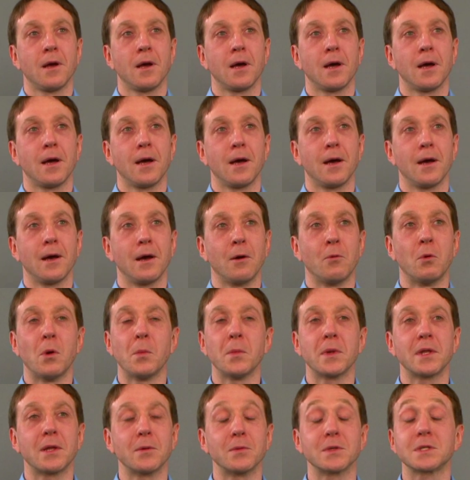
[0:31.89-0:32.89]
a
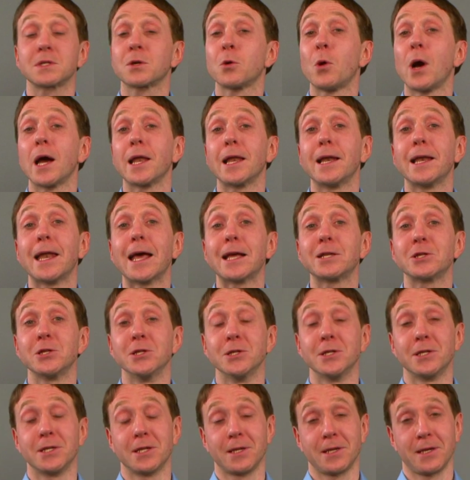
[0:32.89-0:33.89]
woman that was quite a
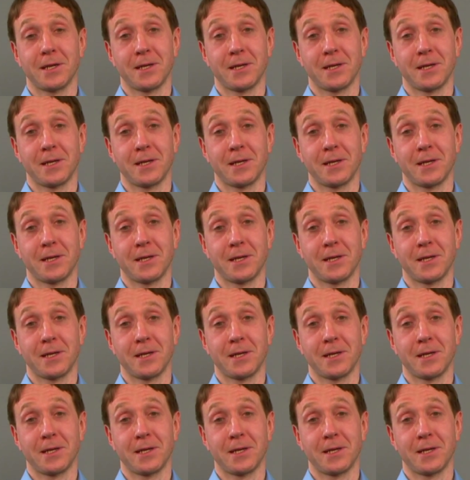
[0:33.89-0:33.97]
legend